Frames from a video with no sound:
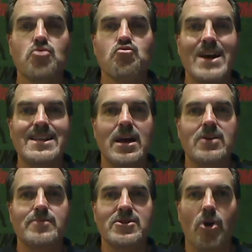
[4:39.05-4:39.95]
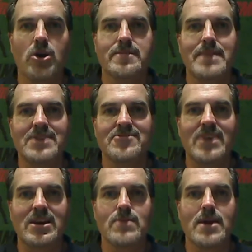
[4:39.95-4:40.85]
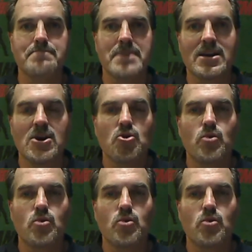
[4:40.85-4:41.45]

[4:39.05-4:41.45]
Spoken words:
right now you'd be talking about a second-round pick